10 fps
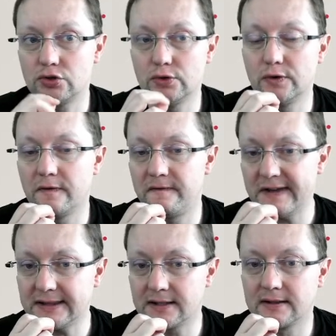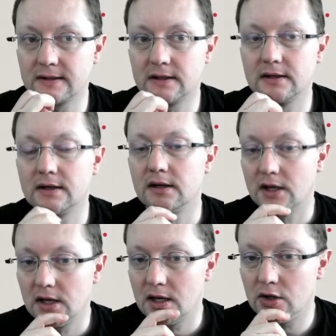to fit
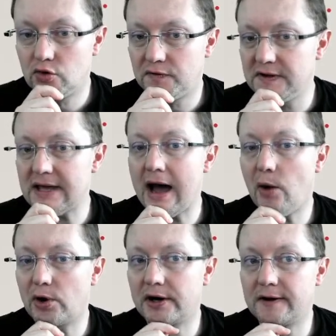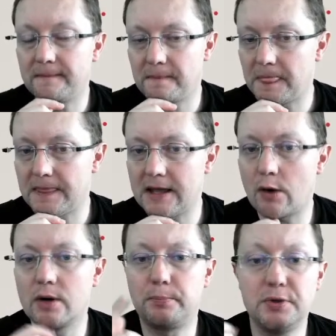our
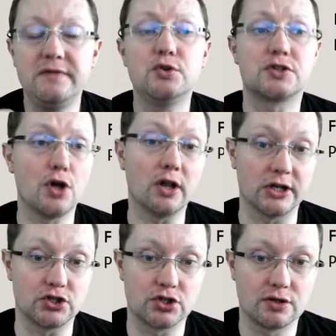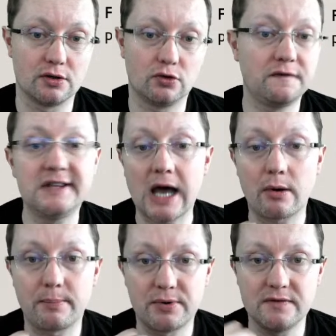previous knowledge. To fit
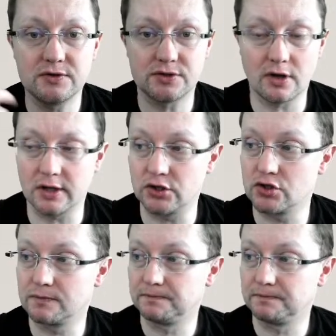our previous knowledge.